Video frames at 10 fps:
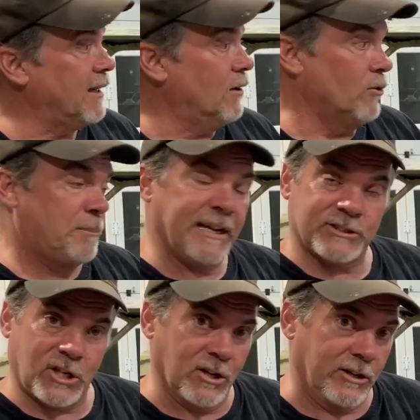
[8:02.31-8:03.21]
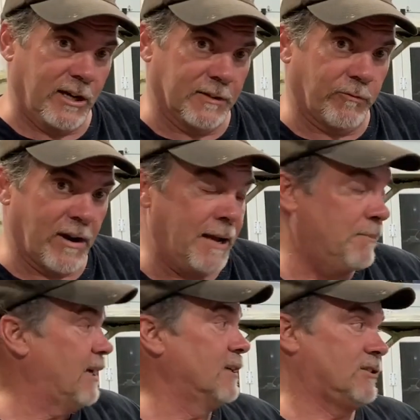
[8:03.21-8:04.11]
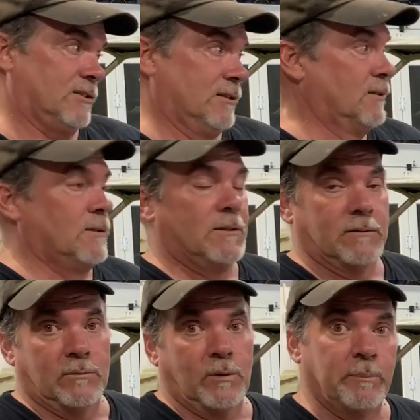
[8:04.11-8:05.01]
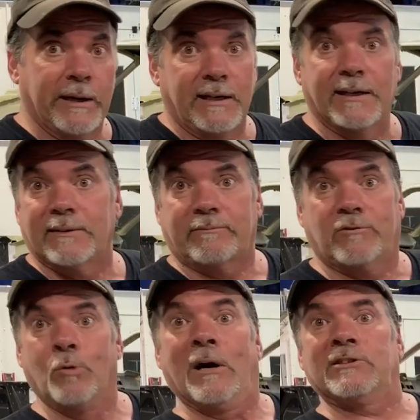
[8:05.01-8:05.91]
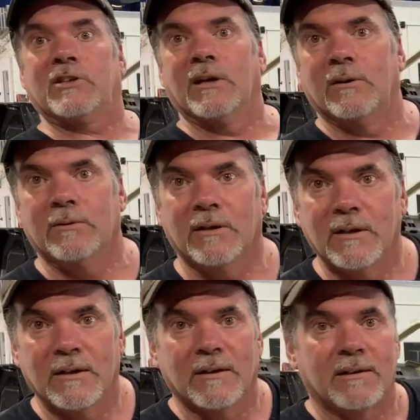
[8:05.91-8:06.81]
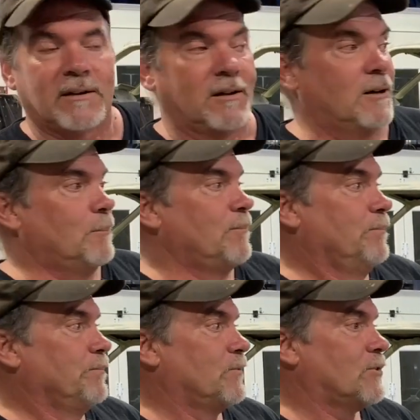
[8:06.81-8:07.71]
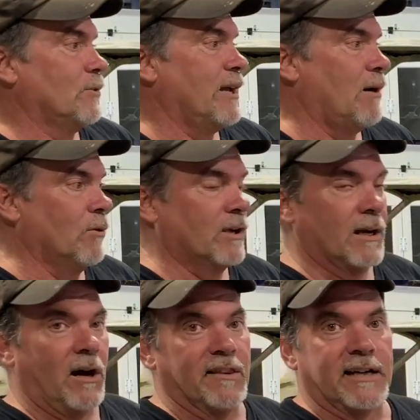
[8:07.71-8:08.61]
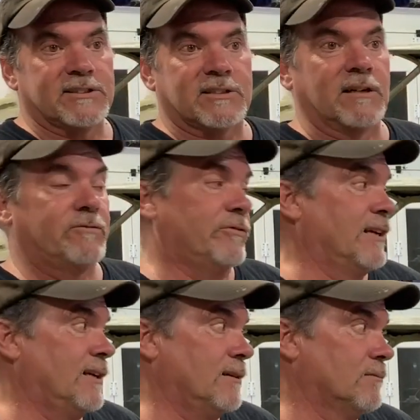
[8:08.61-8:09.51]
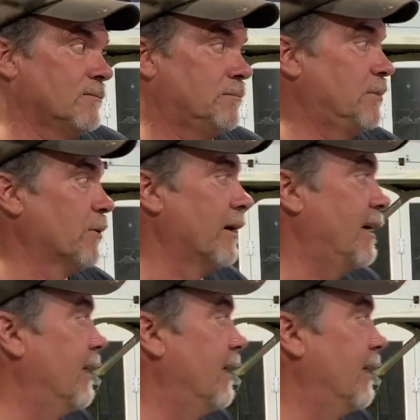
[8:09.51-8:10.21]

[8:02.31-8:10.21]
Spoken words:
I know the paint's cured on the frame because we painted it 2 months ago, so now we'll get all that stuff and be ready to